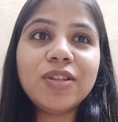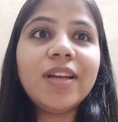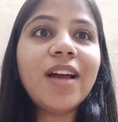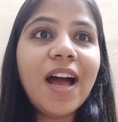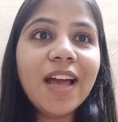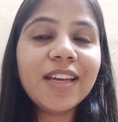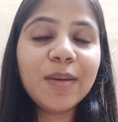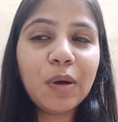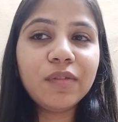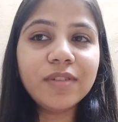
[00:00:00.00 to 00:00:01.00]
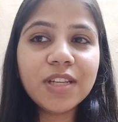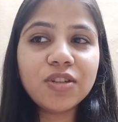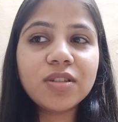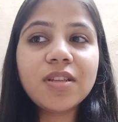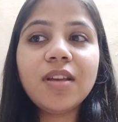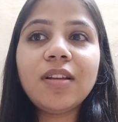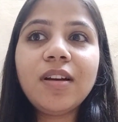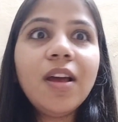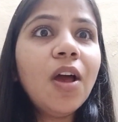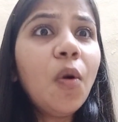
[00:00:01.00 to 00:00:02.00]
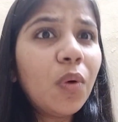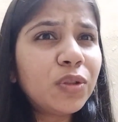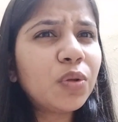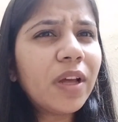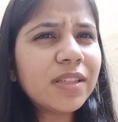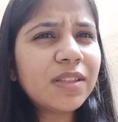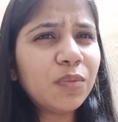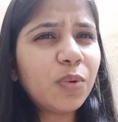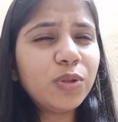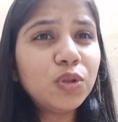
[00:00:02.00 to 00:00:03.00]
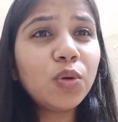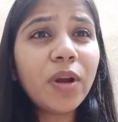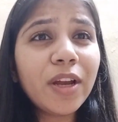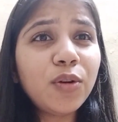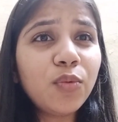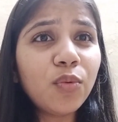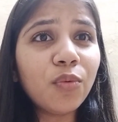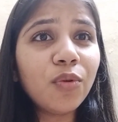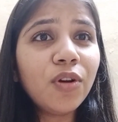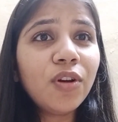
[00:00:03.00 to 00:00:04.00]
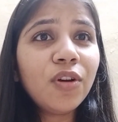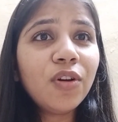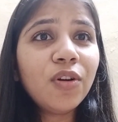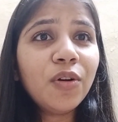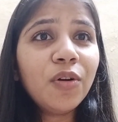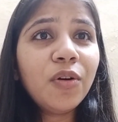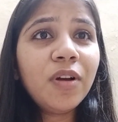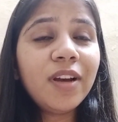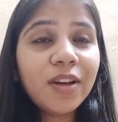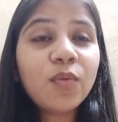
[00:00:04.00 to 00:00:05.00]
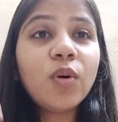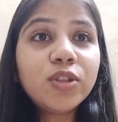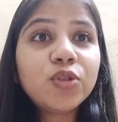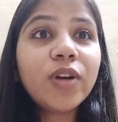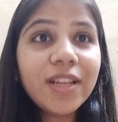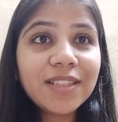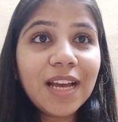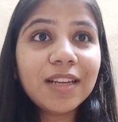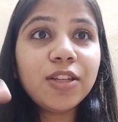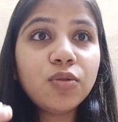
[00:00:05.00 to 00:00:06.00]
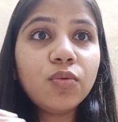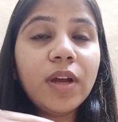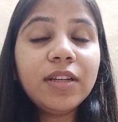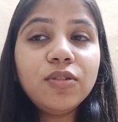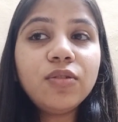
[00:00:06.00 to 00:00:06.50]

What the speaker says: Like, I came out of the session saying that what should I do, like what should I exactly do, and